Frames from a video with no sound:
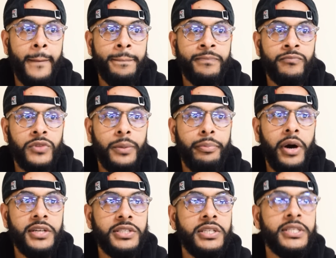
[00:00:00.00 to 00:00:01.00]
The
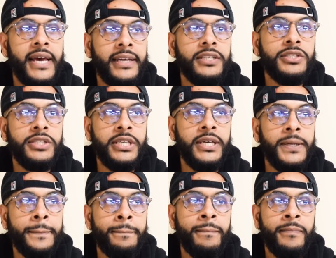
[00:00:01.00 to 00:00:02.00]
Boston Tekken
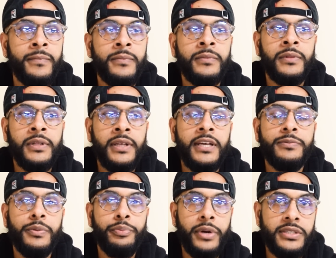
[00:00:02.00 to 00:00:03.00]
scene
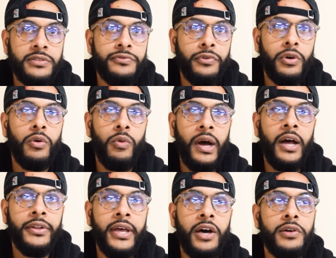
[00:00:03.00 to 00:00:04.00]
has been present for a
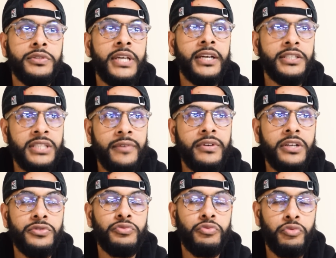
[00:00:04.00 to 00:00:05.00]
while now. Tekken 7
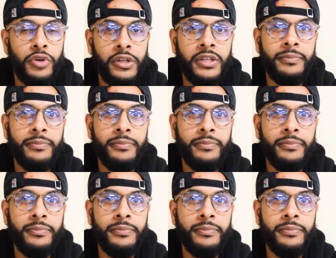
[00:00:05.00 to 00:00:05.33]
has really